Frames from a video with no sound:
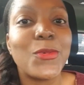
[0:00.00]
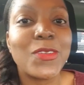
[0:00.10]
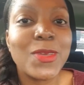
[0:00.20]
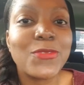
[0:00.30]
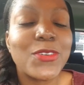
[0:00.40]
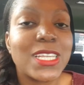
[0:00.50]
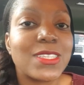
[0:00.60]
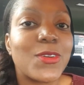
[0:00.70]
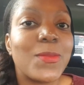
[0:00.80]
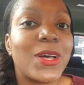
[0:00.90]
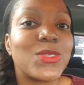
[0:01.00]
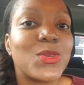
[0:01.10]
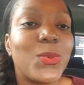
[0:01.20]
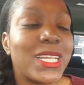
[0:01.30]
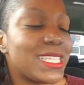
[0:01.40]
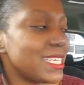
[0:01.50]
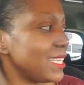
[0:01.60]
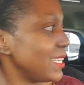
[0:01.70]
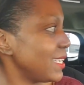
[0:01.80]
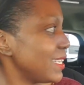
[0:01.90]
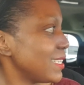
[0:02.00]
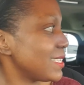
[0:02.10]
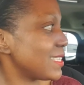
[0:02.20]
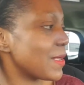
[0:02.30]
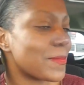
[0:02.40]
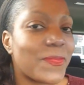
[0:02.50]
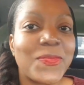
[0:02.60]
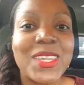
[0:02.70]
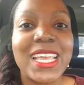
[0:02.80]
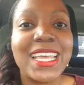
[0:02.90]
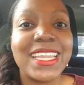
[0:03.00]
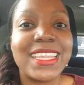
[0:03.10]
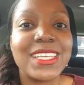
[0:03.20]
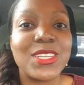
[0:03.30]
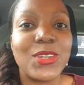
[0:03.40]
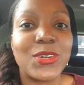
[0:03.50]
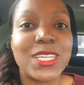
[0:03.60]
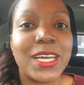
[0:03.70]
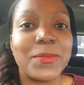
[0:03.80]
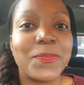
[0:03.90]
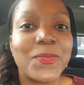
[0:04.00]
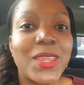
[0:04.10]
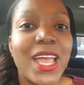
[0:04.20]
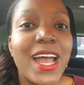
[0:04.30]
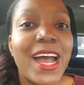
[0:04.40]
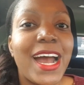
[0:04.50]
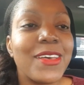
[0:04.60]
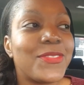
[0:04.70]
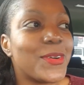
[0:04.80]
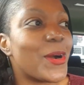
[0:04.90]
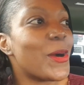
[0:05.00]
We've been friends for about 20 years. Oh gosh. That's a long time. Mm. I feel